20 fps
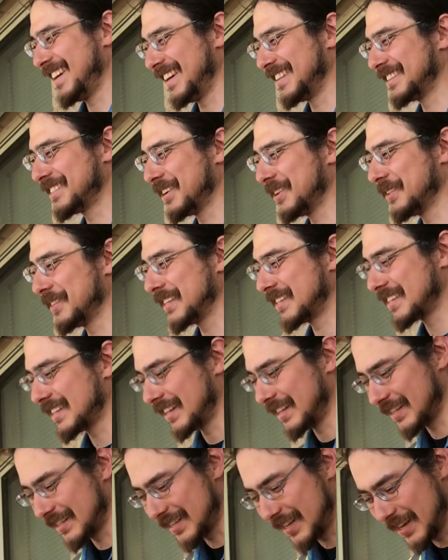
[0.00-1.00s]
and so this
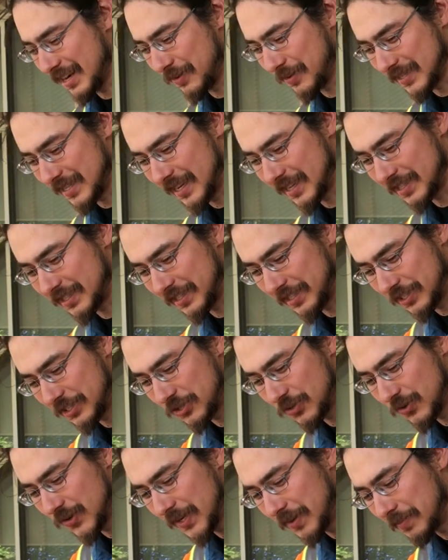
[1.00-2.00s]
tire was actually
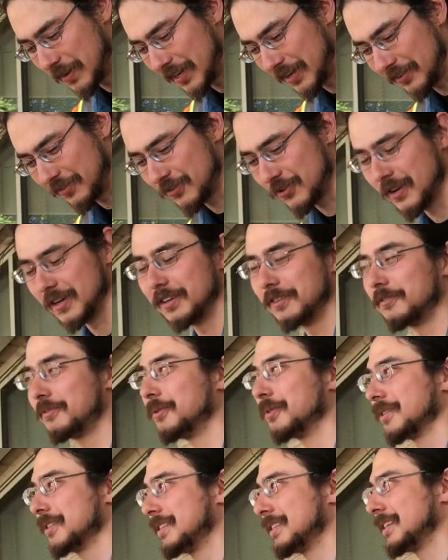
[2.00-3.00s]
destroyed by trying to
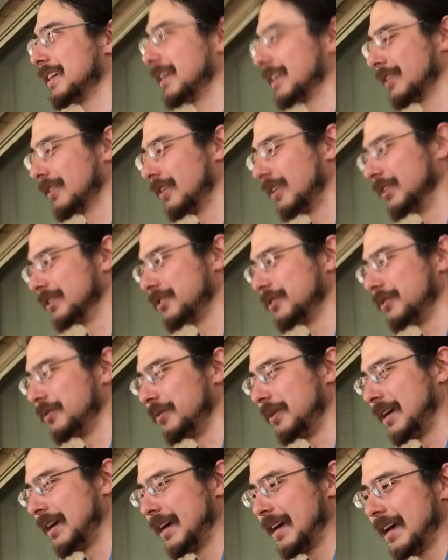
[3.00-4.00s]
force the tire onto
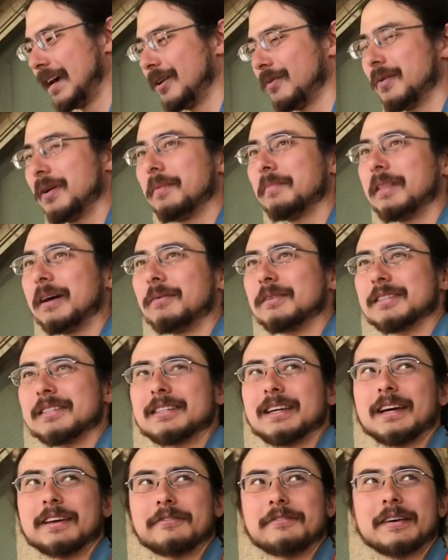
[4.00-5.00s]
a rim that was a
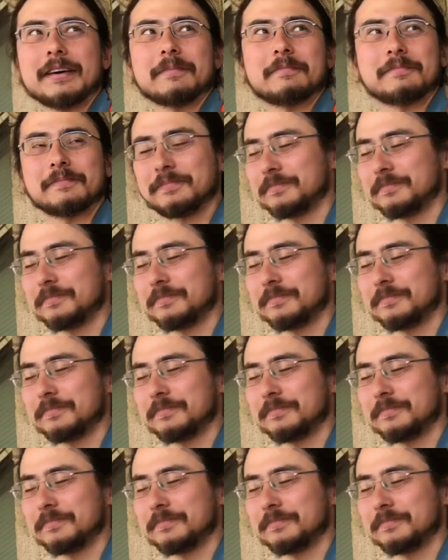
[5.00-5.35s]
tight fit.